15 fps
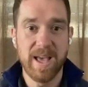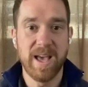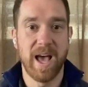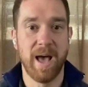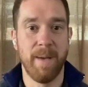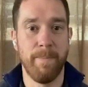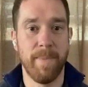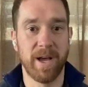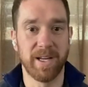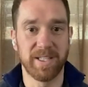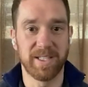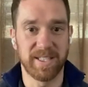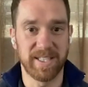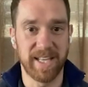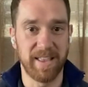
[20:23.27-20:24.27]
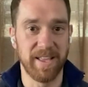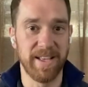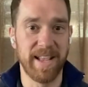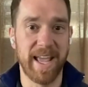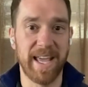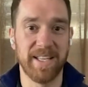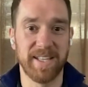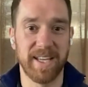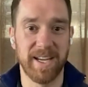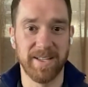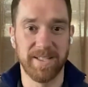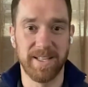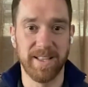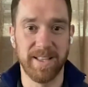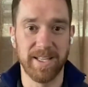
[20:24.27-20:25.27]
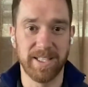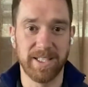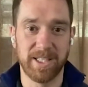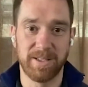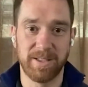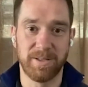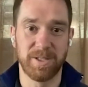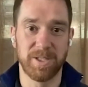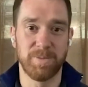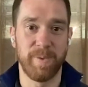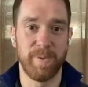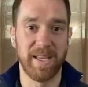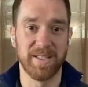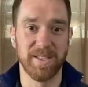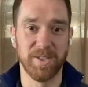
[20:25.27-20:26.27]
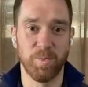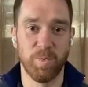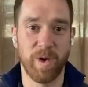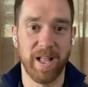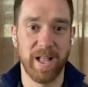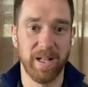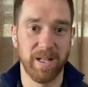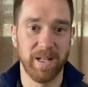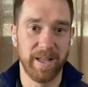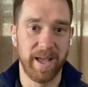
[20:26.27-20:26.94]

amongst, say, the naysayers in this space as well.